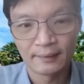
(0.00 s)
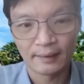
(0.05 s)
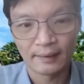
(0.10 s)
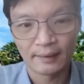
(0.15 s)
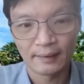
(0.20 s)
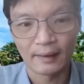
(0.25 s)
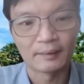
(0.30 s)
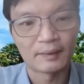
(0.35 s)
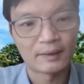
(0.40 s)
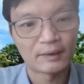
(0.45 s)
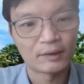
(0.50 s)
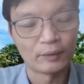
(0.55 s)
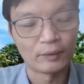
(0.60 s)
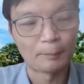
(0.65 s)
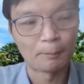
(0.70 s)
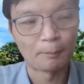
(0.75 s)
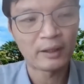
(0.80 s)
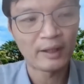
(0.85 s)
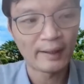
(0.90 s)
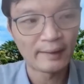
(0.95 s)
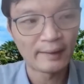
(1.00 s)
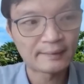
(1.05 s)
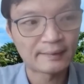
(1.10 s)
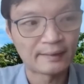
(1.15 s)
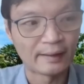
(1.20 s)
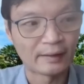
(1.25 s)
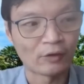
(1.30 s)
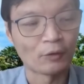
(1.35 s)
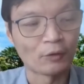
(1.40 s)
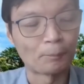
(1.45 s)
Yeah, so the plants
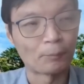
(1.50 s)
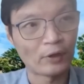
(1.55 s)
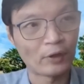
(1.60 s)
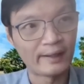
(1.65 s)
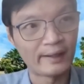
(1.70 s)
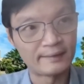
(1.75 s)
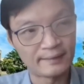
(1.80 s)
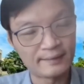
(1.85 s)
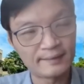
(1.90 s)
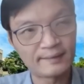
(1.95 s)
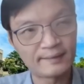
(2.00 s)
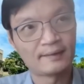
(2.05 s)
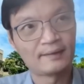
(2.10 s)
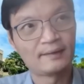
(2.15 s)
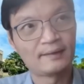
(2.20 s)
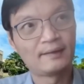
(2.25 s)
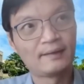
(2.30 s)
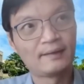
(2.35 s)
that comprises